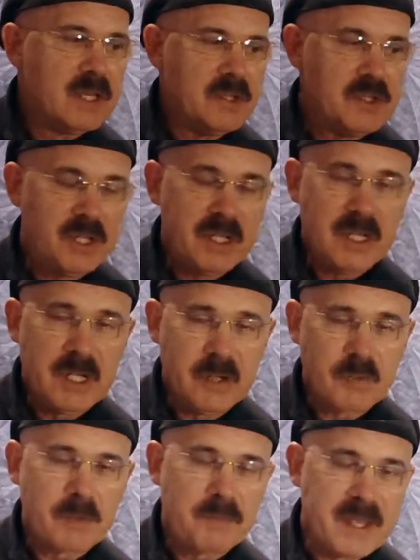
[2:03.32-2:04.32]
G
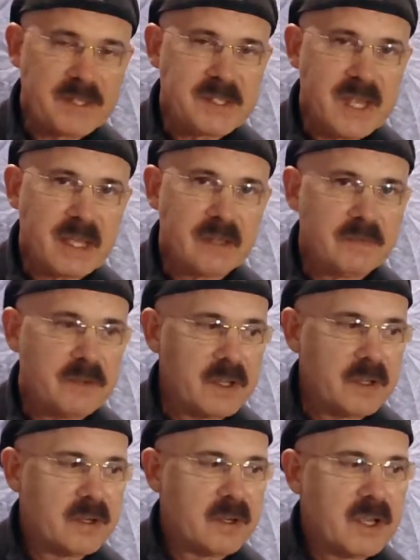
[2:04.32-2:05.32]
here with my second
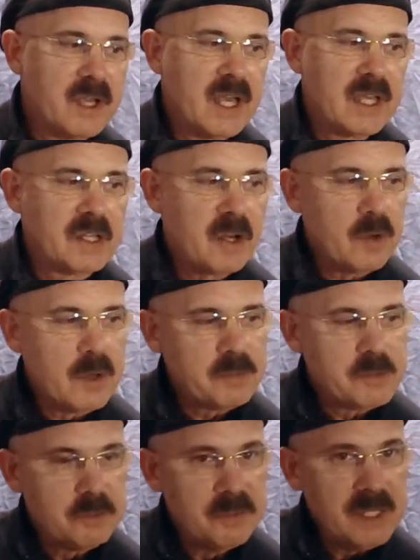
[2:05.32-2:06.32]
finger and go
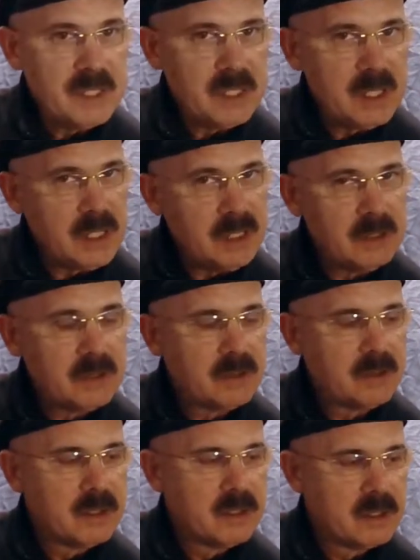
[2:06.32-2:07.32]
up to B
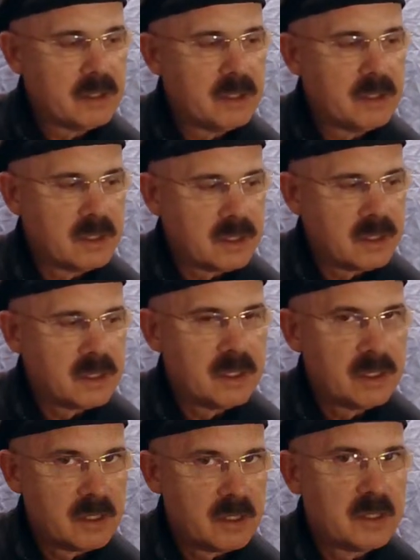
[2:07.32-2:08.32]
here, you
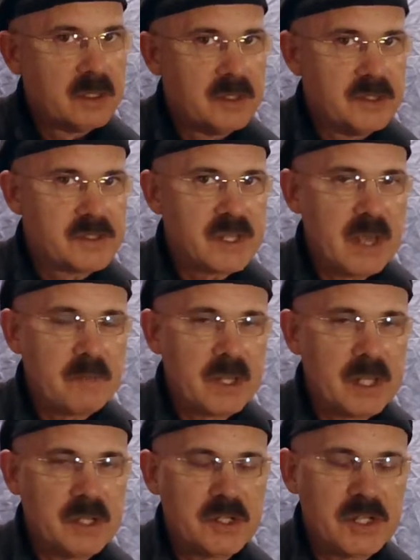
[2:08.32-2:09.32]
can see I'm
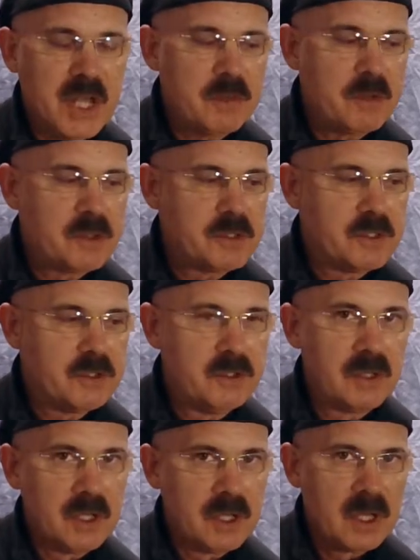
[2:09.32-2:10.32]
playing a shape on
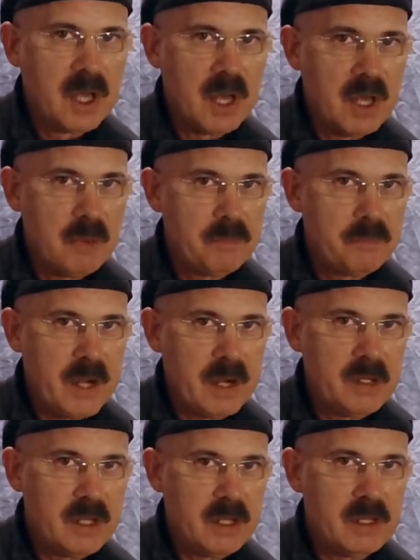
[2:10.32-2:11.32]
2
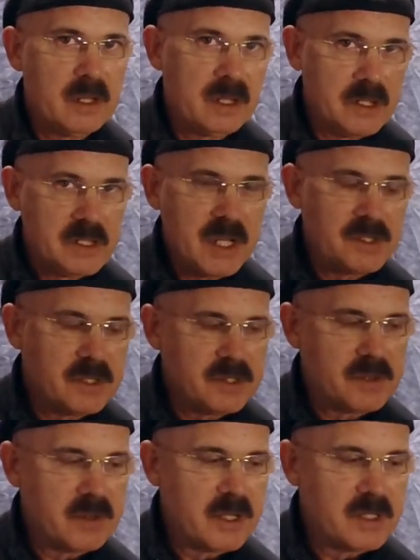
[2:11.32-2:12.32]
parallel adjacent
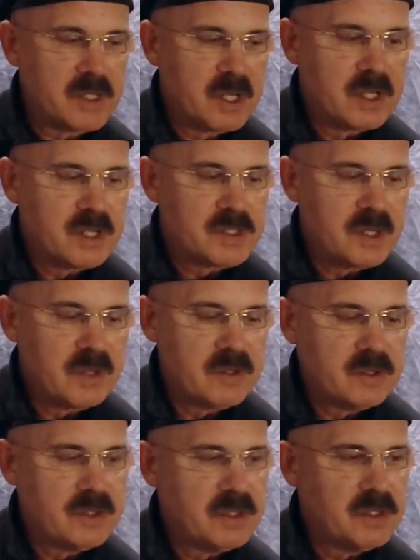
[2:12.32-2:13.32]
strings.
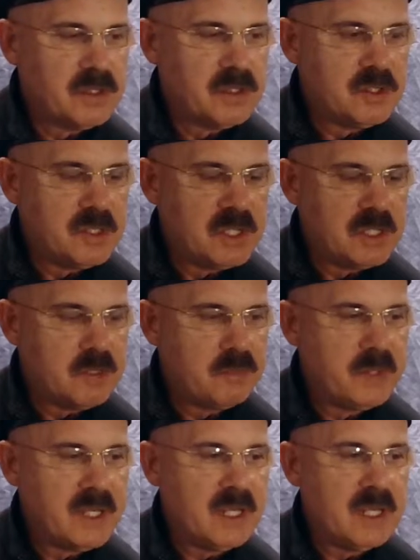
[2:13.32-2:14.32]
So G to
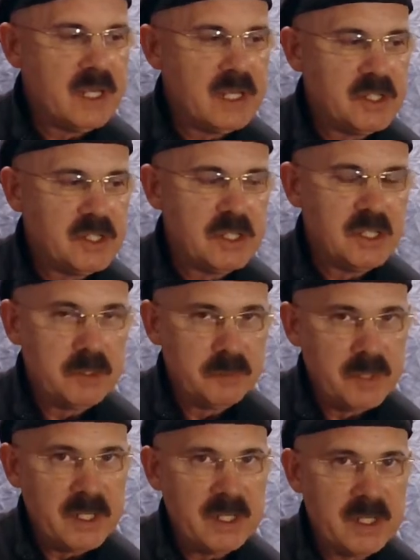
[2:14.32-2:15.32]
B and G
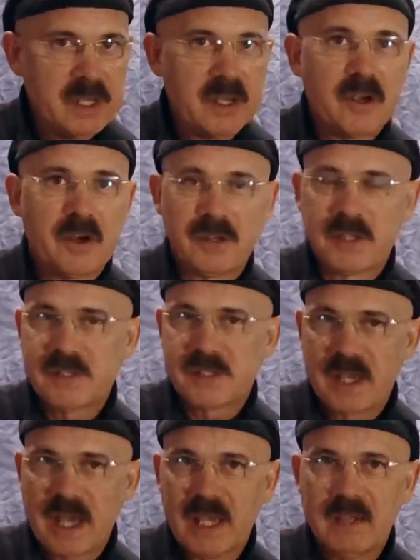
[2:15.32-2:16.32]
to B are the
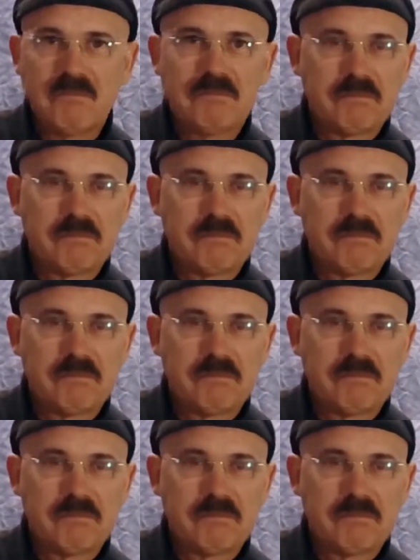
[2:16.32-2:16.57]
same.